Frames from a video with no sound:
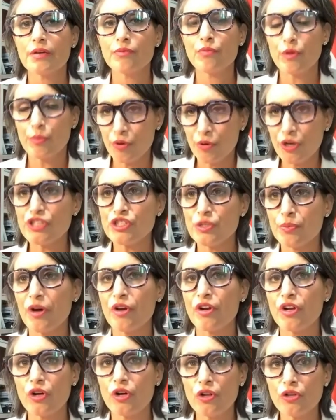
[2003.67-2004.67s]
We preach
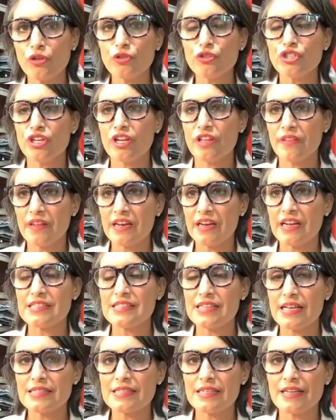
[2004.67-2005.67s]
about inclusion and the
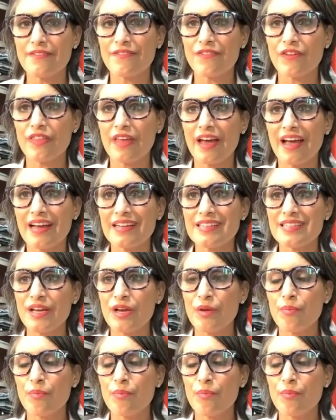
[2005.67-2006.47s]
necessity for that,